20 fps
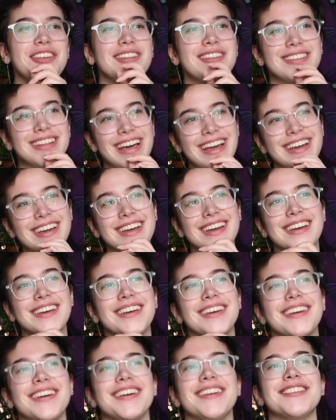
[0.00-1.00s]

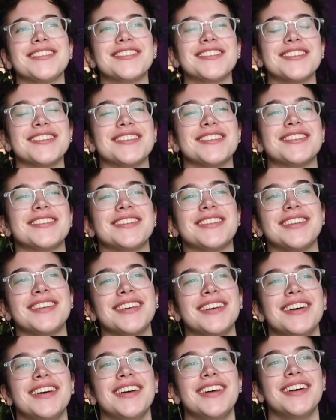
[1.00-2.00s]
Like it's just
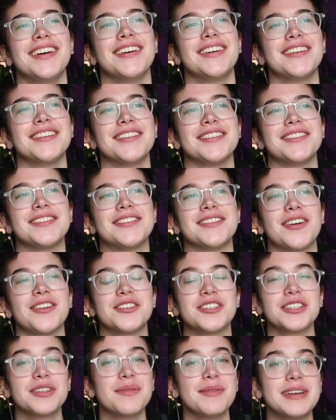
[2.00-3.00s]

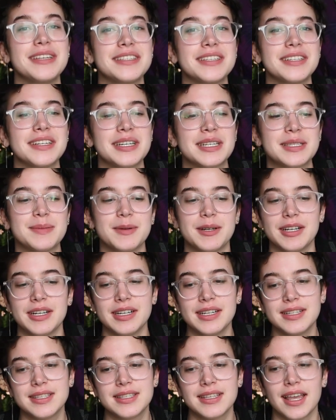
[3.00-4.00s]
such an amazing
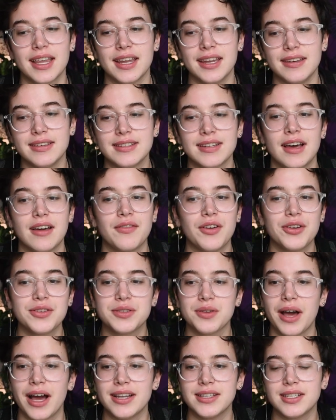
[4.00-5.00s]
experience, and I've
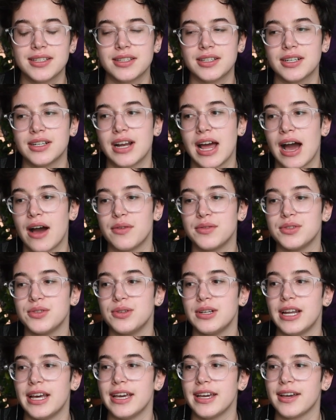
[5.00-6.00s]
also had to learn how
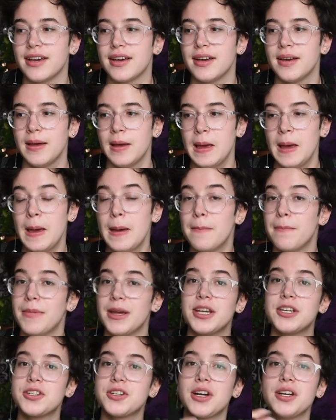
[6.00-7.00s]
to like
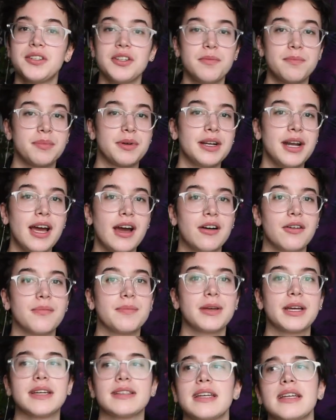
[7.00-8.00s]
make sure I don't burn out,
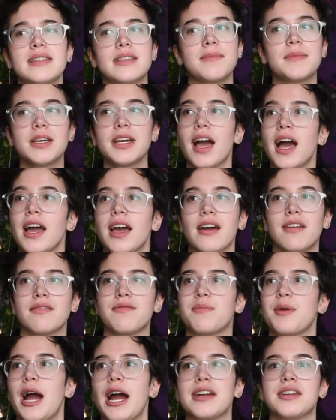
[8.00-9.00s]
because that's something I
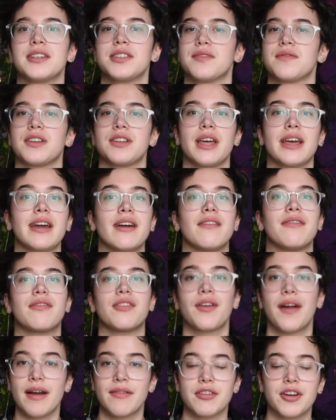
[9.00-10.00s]
have practiced for like
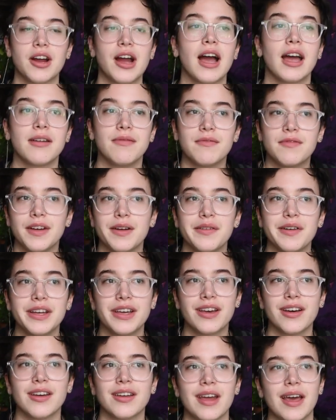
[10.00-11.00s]
forever. I am very
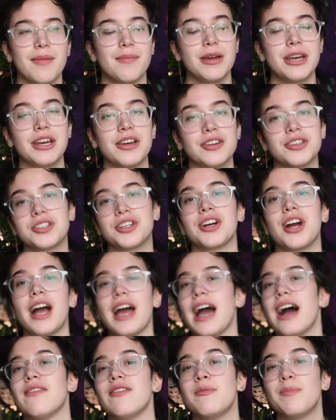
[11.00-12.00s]
good at making sure I
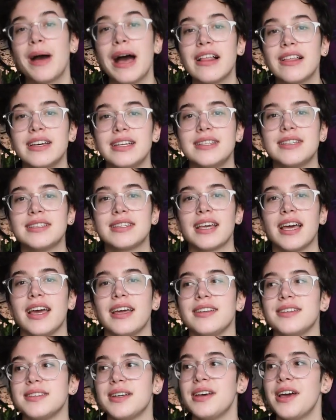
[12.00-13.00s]
have a balance
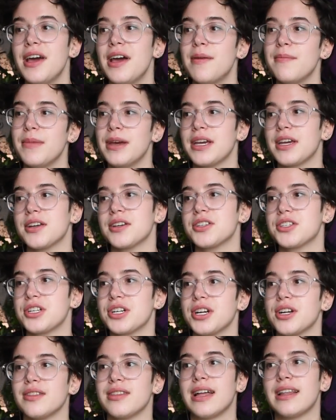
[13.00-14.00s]
and making
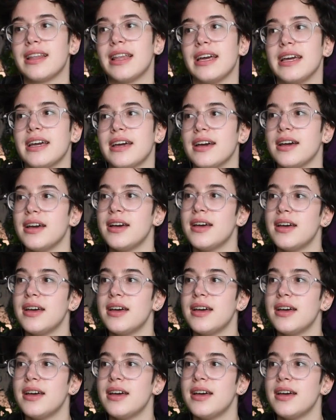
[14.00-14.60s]
sure that like